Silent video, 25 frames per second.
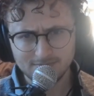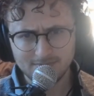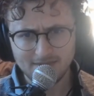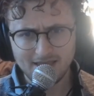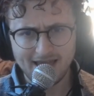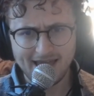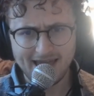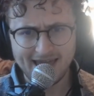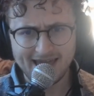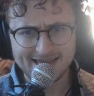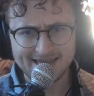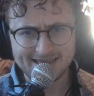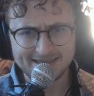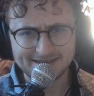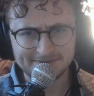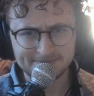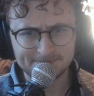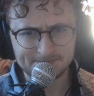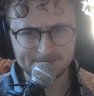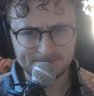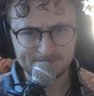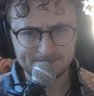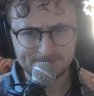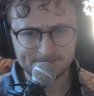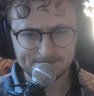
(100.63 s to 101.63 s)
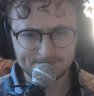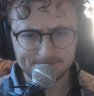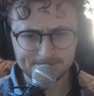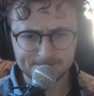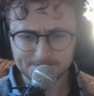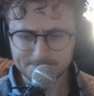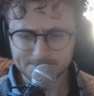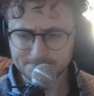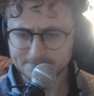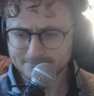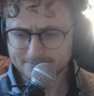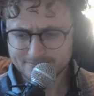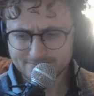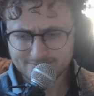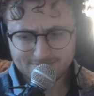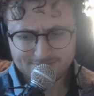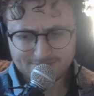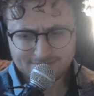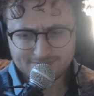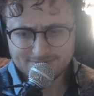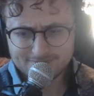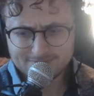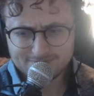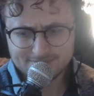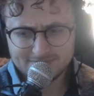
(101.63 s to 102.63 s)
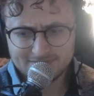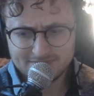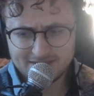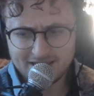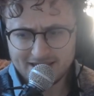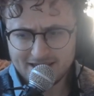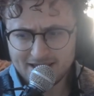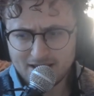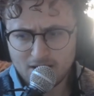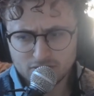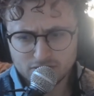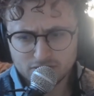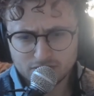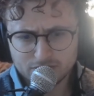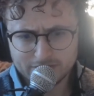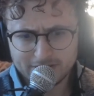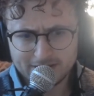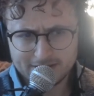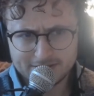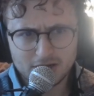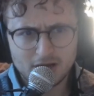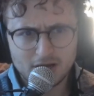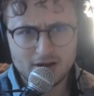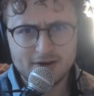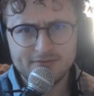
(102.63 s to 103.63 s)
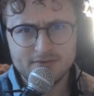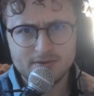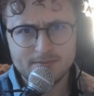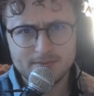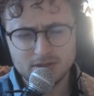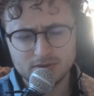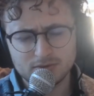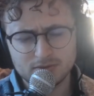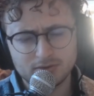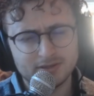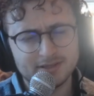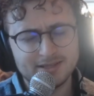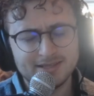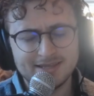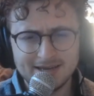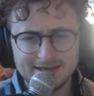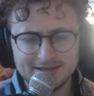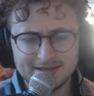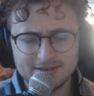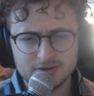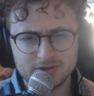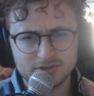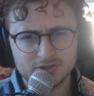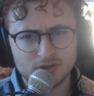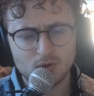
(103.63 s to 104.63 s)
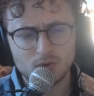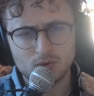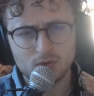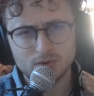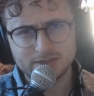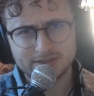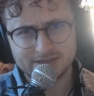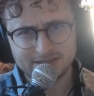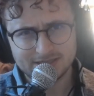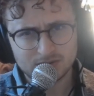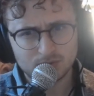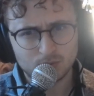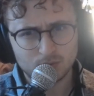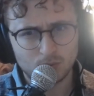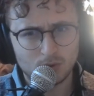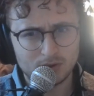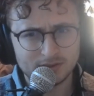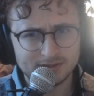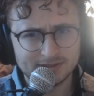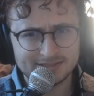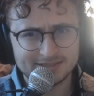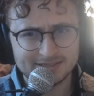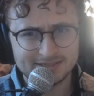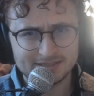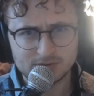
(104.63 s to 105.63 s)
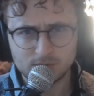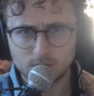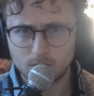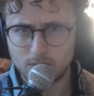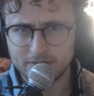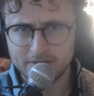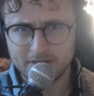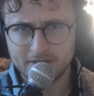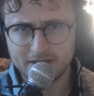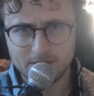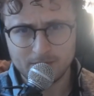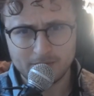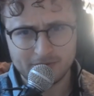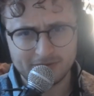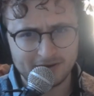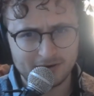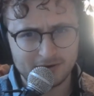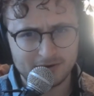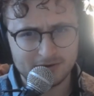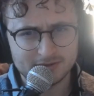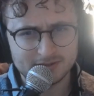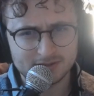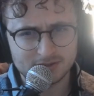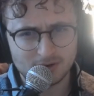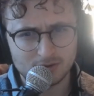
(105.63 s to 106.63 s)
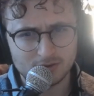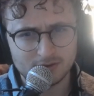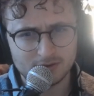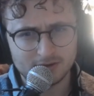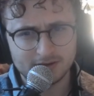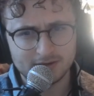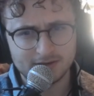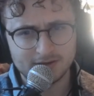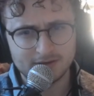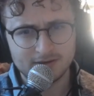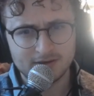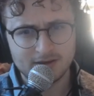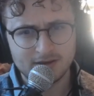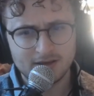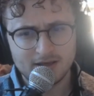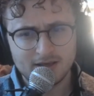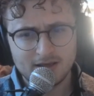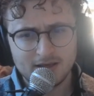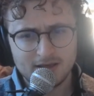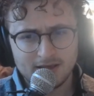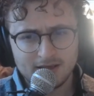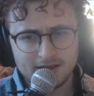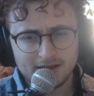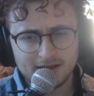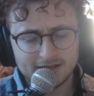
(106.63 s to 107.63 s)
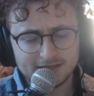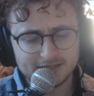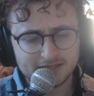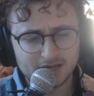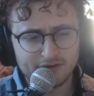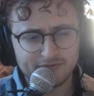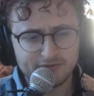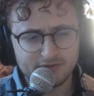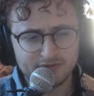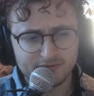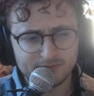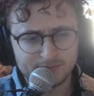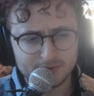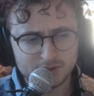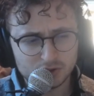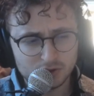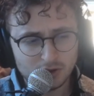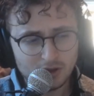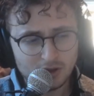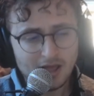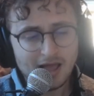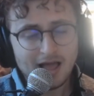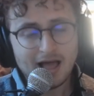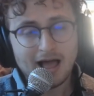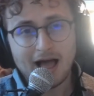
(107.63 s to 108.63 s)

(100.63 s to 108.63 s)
And they also get Donovan Mitchell. And yeah, there's the whole 6-1-6-1 thing with Darius Garland and Donovan Mitchell.